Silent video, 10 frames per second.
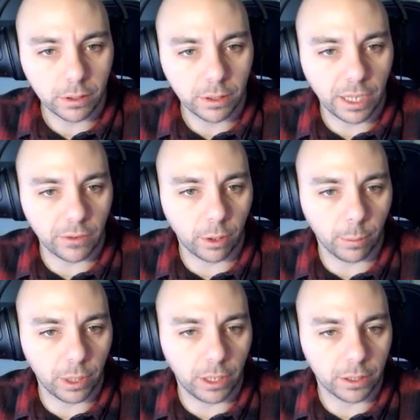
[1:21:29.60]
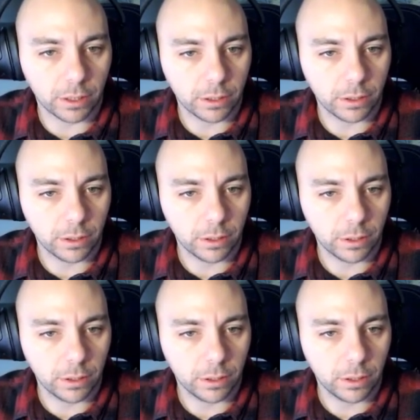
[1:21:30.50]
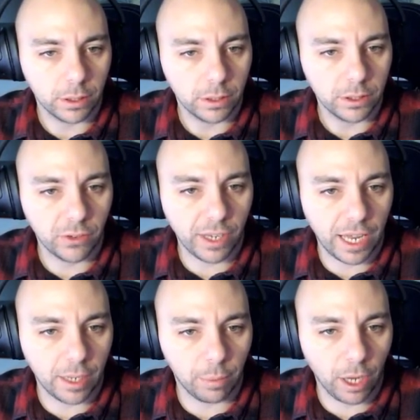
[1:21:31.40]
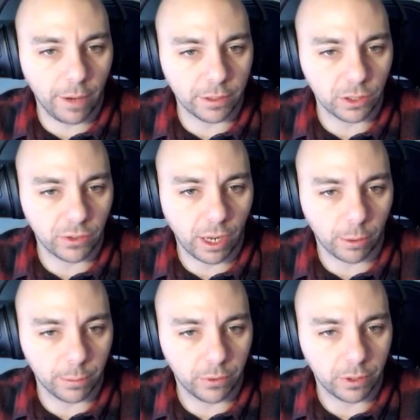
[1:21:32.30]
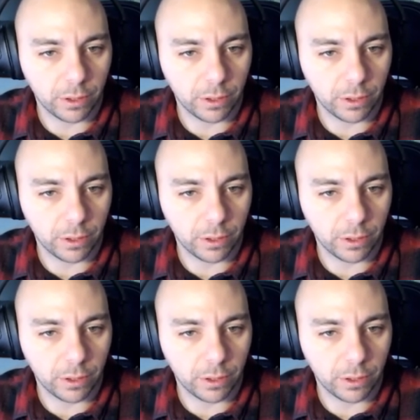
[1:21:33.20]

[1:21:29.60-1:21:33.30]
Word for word: That's not blurred. You see how the blurring just helps.